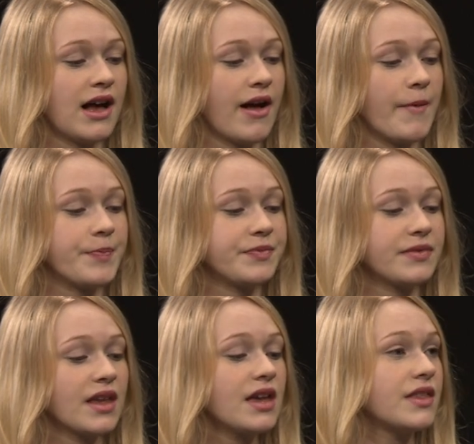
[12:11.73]

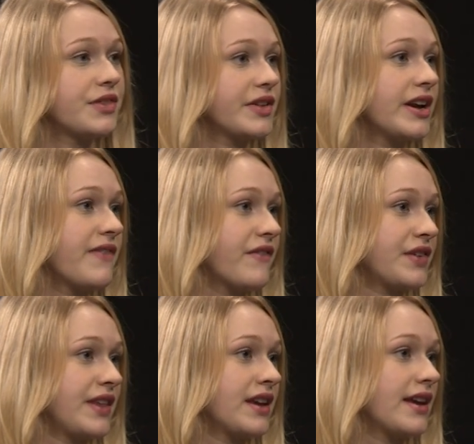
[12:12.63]
The Theory of
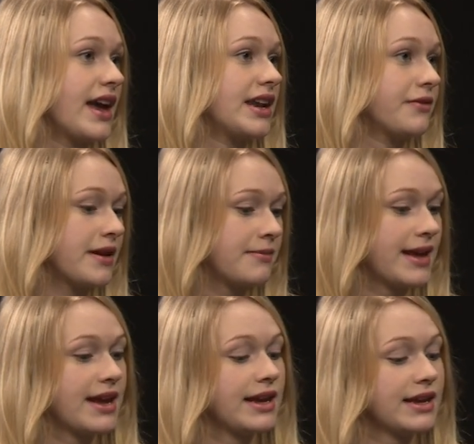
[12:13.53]
Everything, Eddie
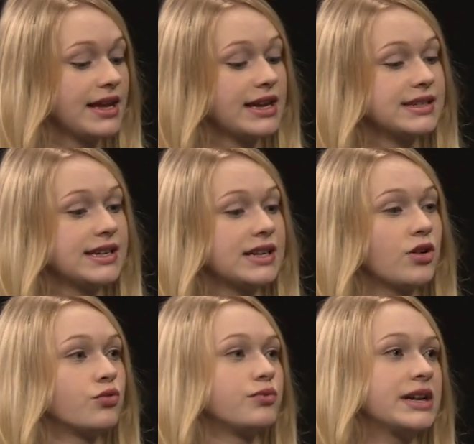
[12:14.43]
Redmayne. He did
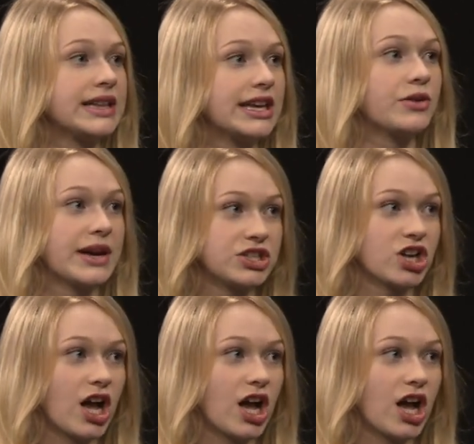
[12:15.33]
a really great job.